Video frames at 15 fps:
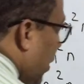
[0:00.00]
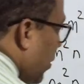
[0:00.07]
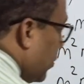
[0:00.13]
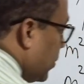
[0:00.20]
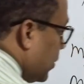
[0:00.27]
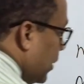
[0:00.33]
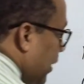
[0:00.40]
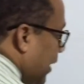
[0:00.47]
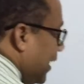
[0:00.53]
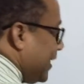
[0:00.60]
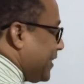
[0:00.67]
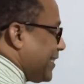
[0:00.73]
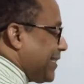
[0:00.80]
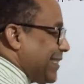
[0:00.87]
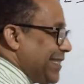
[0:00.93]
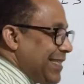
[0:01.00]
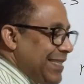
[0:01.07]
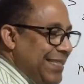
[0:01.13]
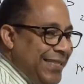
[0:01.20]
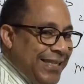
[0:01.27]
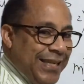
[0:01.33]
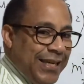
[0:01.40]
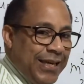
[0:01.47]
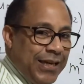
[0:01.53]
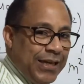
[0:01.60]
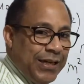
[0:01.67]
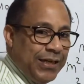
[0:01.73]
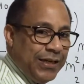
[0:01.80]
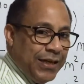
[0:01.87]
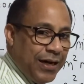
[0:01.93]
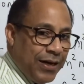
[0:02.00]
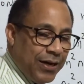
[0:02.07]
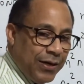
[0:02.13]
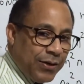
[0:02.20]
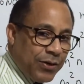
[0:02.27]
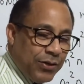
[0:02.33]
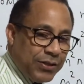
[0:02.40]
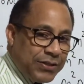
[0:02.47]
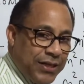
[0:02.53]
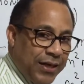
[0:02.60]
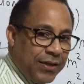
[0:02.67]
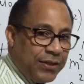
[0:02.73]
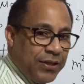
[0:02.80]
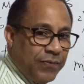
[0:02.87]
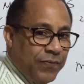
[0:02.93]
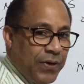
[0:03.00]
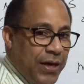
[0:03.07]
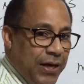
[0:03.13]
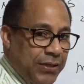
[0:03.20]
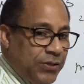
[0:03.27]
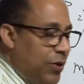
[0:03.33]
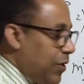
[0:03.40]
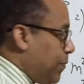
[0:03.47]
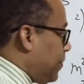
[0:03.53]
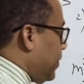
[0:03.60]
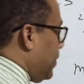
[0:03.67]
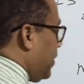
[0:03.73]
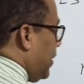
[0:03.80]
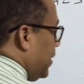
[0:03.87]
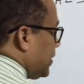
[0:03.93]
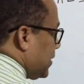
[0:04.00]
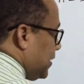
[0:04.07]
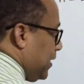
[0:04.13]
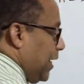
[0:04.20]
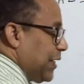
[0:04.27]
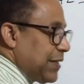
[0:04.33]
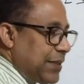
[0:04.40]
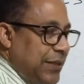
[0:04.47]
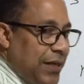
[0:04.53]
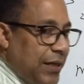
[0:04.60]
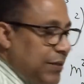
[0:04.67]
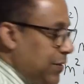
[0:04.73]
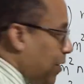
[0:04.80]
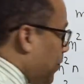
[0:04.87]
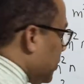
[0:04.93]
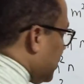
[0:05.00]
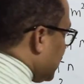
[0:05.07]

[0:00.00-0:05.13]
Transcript: down its consecutive like term, its next like term,